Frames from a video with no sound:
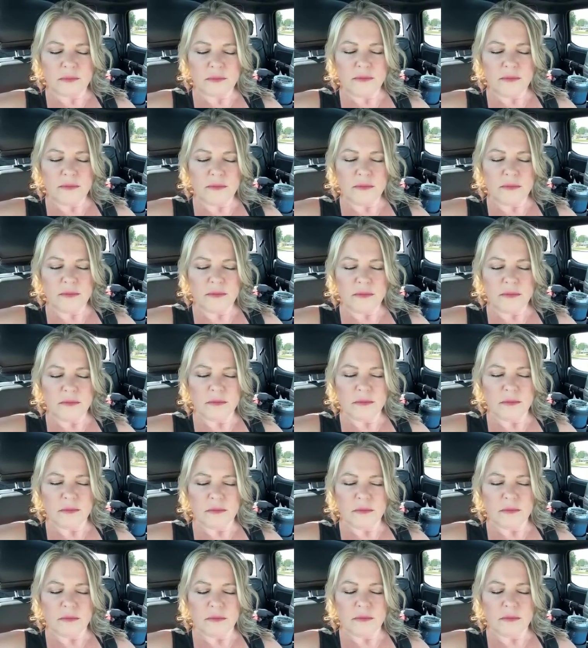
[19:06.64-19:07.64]

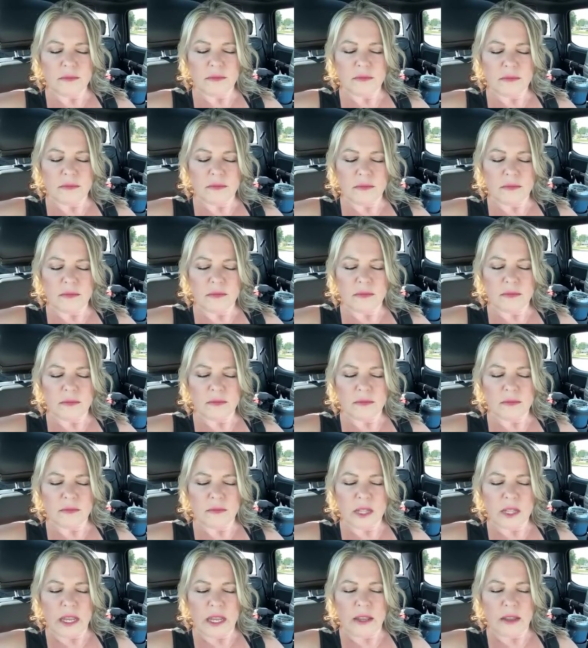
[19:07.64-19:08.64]

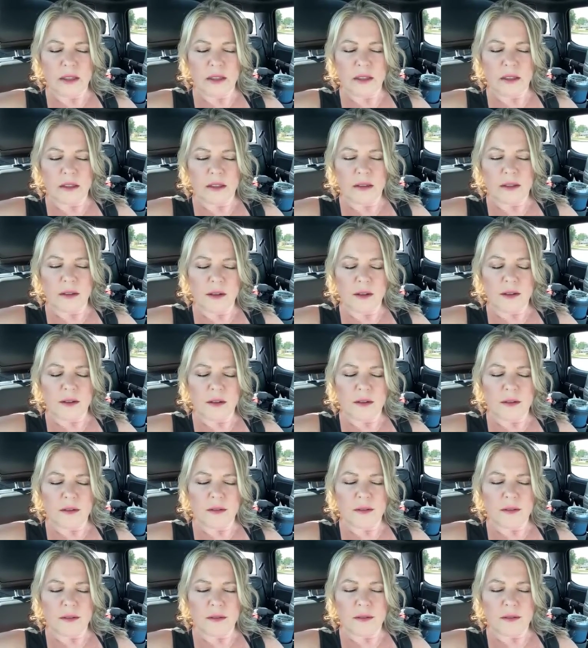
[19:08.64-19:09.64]

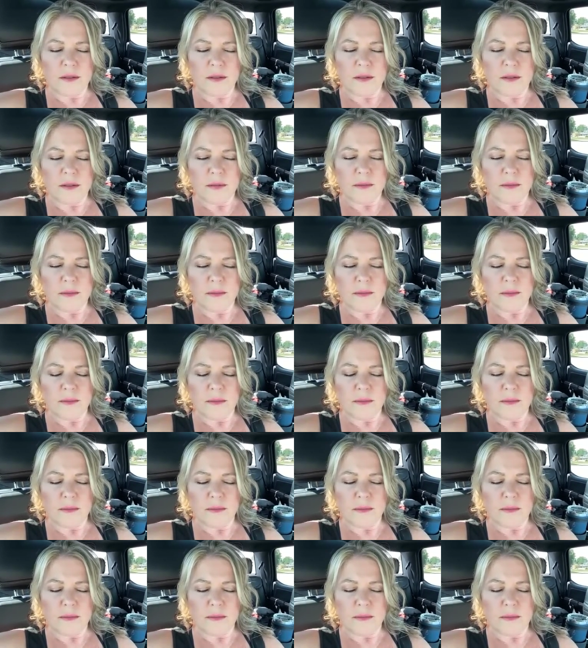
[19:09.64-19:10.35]
(silence)